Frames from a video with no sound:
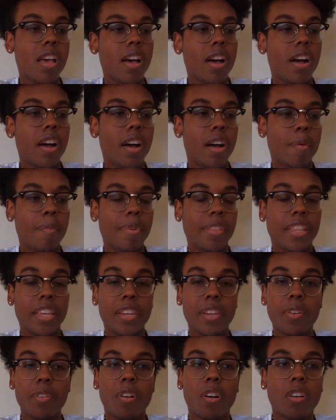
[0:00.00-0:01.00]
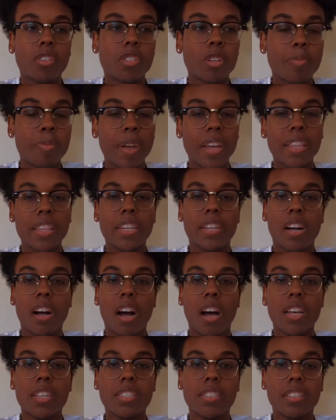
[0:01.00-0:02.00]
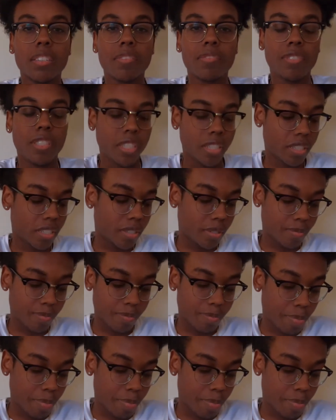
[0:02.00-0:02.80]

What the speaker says: And then you also paying the cost of just